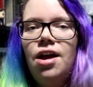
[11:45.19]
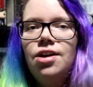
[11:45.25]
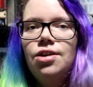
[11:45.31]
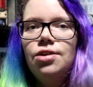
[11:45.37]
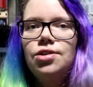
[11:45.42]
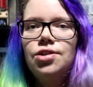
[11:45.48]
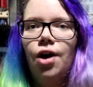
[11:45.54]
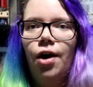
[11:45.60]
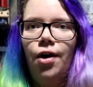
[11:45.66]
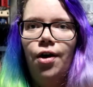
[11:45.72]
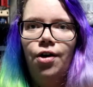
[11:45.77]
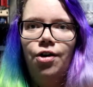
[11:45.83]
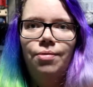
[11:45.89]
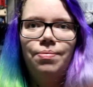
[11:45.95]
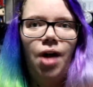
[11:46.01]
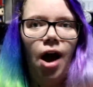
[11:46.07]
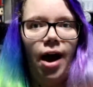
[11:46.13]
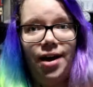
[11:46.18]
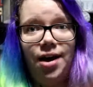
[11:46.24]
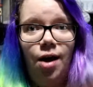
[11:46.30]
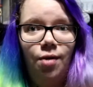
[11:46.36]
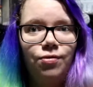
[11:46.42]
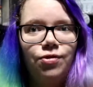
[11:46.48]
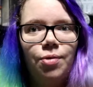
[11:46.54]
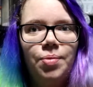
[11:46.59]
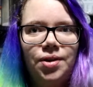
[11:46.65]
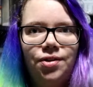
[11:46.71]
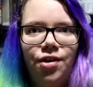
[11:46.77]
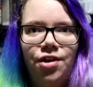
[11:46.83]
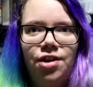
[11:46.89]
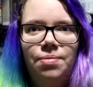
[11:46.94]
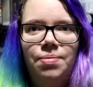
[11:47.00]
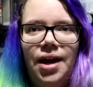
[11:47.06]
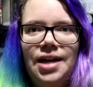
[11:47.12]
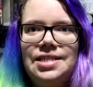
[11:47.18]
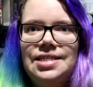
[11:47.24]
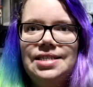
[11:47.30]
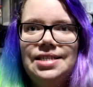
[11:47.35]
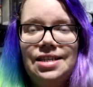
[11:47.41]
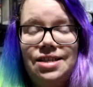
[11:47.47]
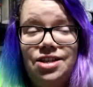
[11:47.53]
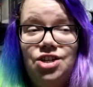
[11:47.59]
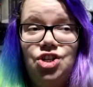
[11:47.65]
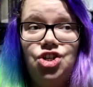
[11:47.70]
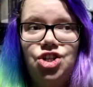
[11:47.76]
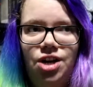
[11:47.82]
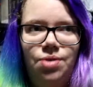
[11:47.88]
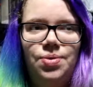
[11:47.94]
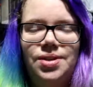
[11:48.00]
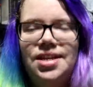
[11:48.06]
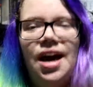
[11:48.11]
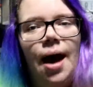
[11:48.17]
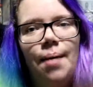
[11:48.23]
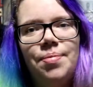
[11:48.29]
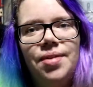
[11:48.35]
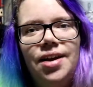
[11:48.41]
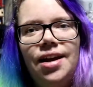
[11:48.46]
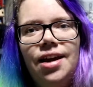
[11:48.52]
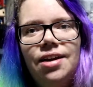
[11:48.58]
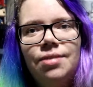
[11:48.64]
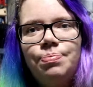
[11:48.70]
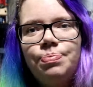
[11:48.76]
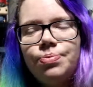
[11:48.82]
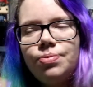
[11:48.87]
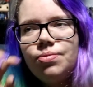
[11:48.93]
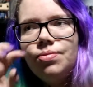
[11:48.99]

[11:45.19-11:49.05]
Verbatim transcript: so I come from a lot of the places that this shit was happening in.